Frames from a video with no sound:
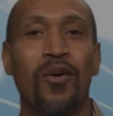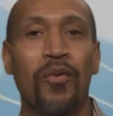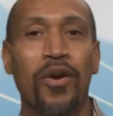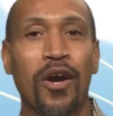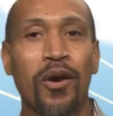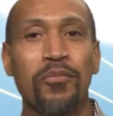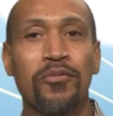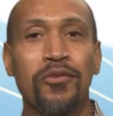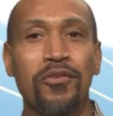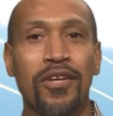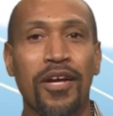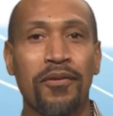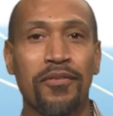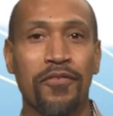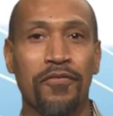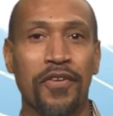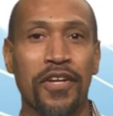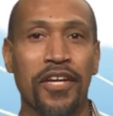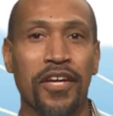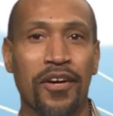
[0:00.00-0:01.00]
We hope you loved the
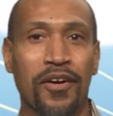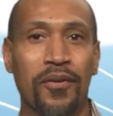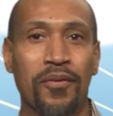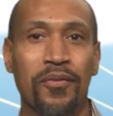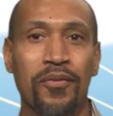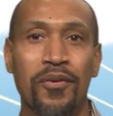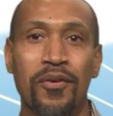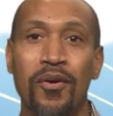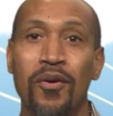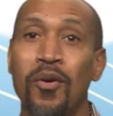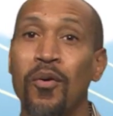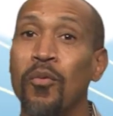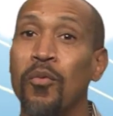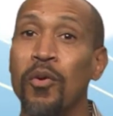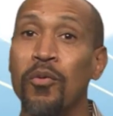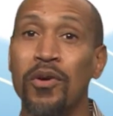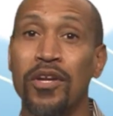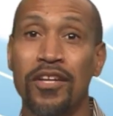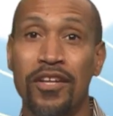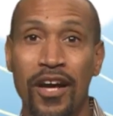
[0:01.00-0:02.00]
video.
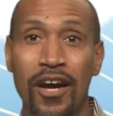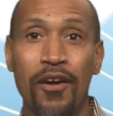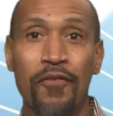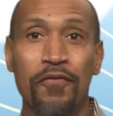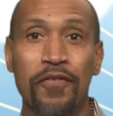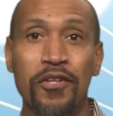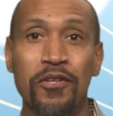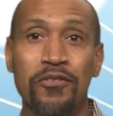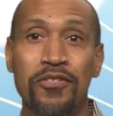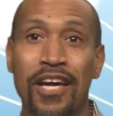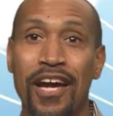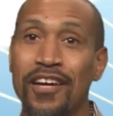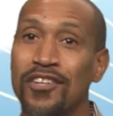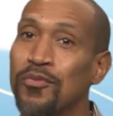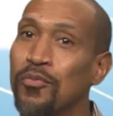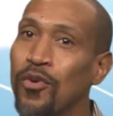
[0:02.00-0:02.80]
We would love for you to ask